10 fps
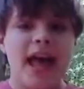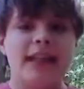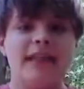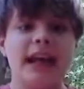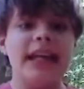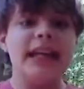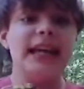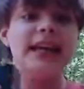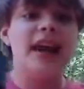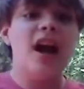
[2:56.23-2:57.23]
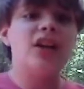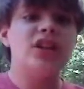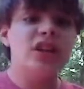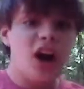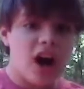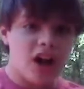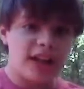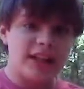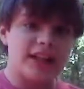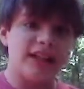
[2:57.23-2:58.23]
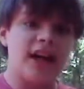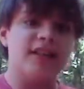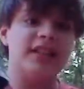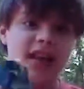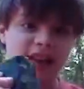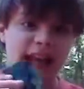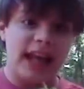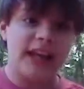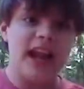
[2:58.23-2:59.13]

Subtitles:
they need tons of sunlight.